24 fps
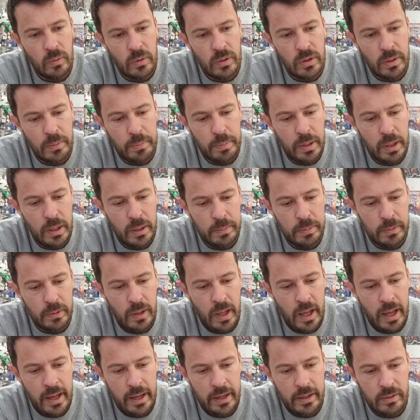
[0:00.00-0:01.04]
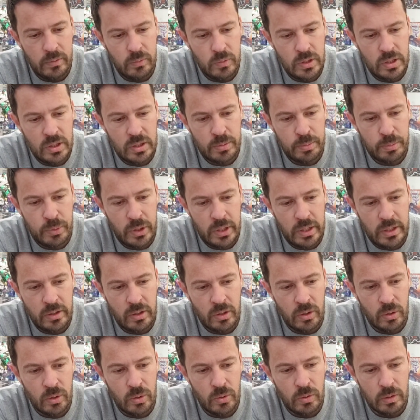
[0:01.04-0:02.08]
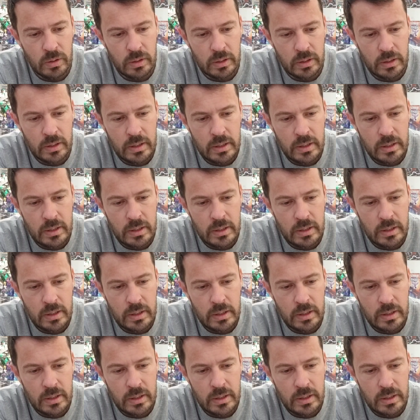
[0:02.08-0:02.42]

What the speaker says: with the purple head, which is pretty cool.